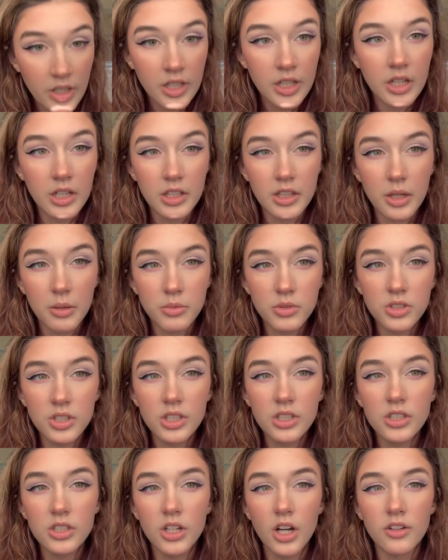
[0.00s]
And then I'm just
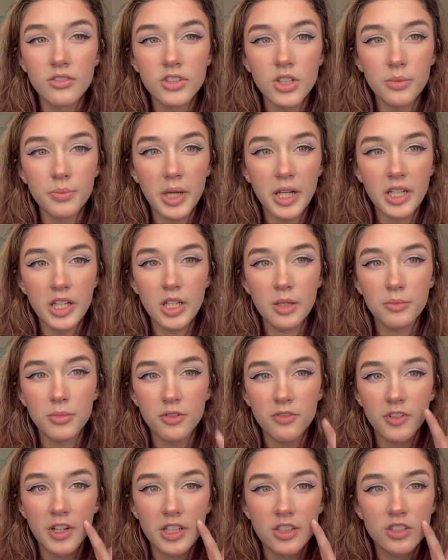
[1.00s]
going to cover up any
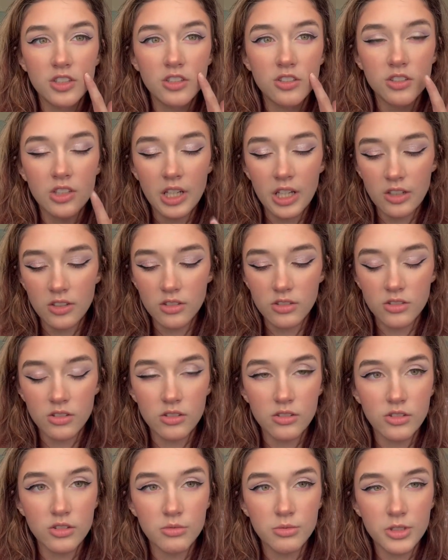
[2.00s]
imperfections, like just a
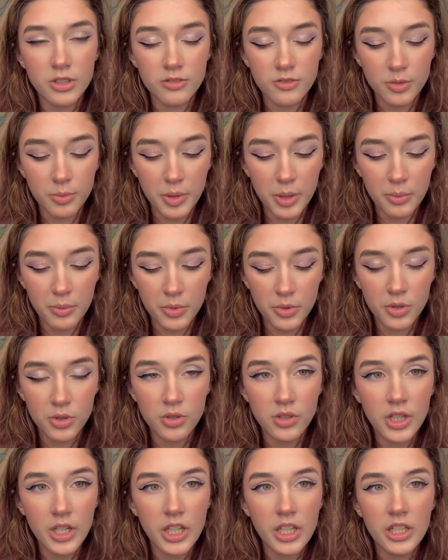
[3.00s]
little bit of a
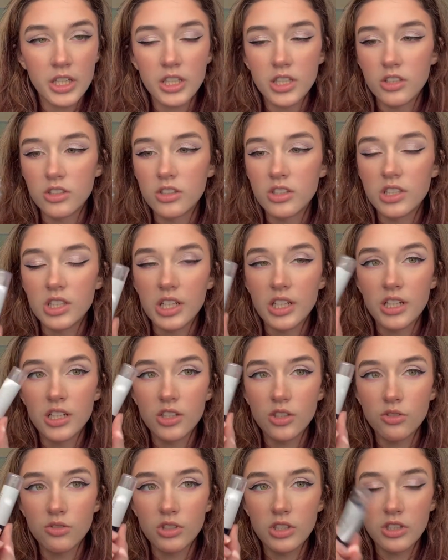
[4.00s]
pimple here and there,
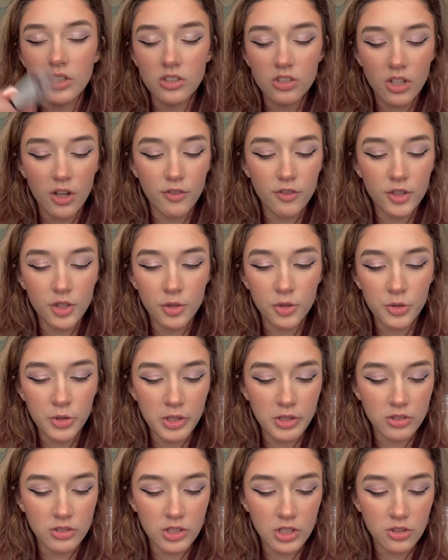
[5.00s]
using this CoverGirl
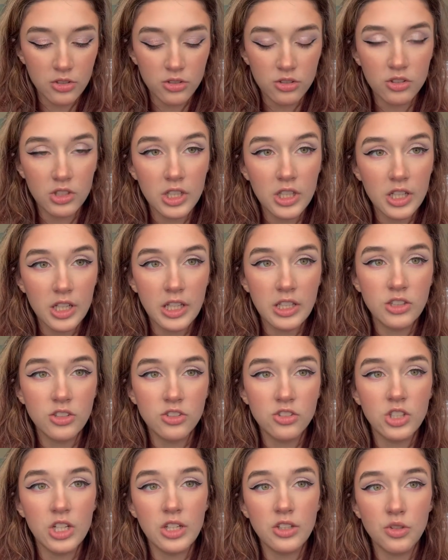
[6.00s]
concealer stick in the
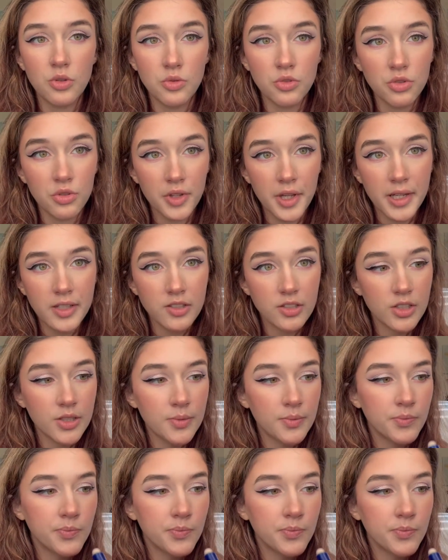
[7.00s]
shade Neutralizer.